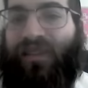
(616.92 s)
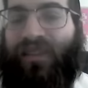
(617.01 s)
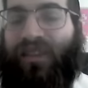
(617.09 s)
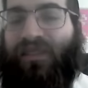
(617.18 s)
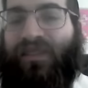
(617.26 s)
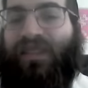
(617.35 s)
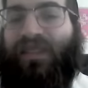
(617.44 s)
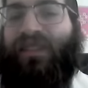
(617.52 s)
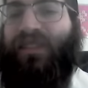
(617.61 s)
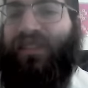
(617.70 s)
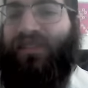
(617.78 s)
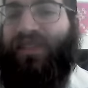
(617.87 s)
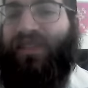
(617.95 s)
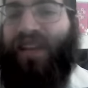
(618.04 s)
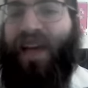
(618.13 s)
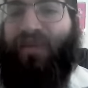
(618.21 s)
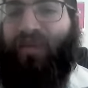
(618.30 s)
there's a
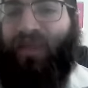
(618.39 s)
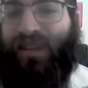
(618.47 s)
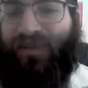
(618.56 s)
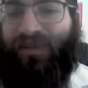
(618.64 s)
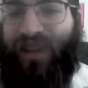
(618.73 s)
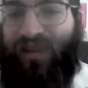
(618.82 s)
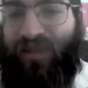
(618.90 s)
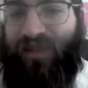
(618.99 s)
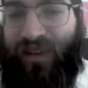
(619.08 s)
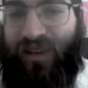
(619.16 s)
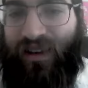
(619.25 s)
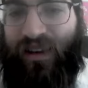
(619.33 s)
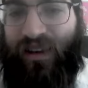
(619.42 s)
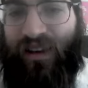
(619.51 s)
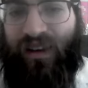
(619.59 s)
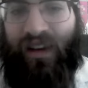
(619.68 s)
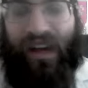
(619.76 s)
time and place for everything.
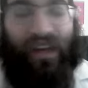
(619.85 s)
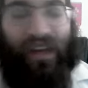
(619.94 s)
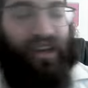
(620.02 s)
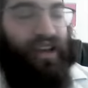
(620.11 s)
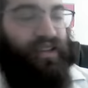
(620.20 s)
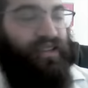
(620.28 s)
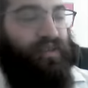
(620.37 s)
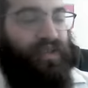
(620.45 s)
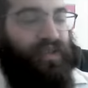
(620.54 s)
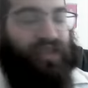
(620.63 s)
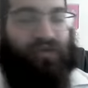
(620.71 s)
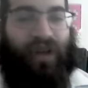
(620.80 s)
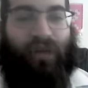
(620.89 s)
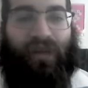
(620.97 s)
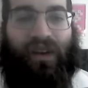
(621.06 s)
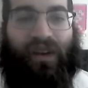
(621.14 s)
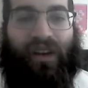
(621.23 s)
And yet it seems that the
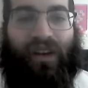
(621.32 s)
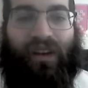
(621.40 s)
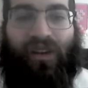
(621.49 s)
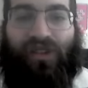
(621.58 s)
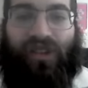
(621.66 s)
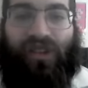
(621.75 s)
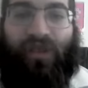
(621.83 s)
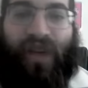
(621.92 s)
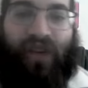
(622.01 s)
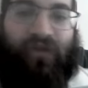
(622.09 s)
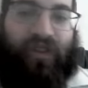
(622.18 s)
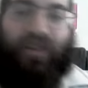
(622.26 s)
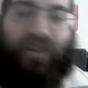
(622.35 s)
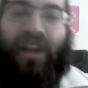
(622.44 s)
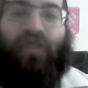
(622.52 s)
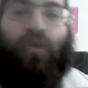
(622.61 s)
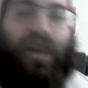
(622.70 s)
Rebbe somehow figured
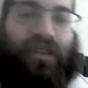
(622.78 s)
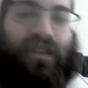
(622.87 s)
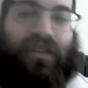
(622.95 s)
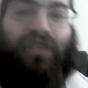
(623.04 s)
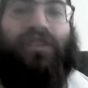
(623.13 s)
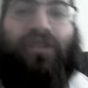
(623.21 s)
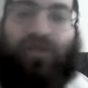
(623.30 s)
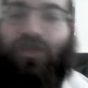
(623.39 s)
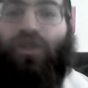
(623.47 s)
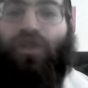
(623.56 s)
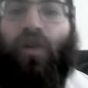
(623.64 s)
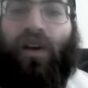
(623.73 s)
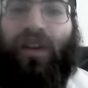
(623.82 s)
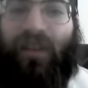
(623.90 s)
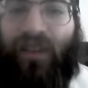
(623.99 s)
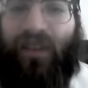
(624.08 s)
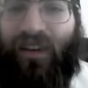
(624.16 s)
out a way to insert
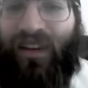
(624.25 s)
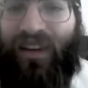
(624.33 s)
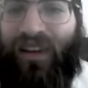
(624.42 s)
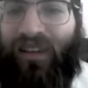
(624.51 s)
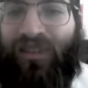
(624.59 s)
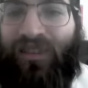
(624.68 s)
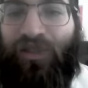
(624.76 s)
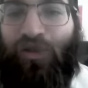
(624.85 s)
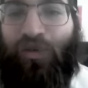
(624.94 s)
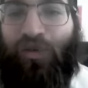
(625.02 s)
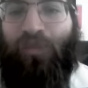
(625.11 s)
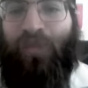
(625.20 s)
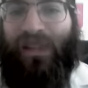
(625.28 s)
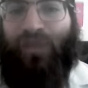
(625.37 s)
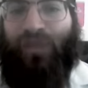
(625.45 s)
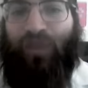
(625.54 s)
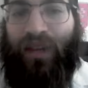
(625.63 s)
joy into
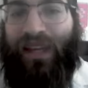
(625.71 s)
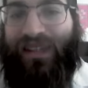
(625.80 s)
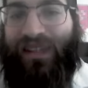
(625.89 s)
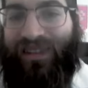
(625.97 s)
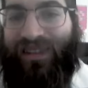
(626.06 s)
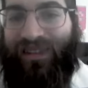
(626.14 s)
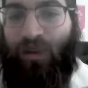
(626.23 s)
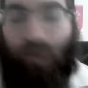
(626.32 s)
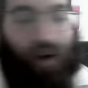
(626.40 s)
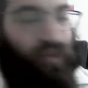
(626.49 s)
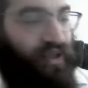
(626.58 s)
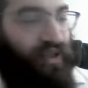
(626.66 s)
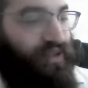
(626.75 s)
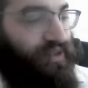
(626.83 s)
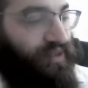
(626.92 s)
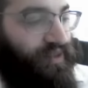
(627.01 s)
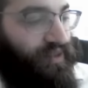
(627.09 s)
misplaced moments.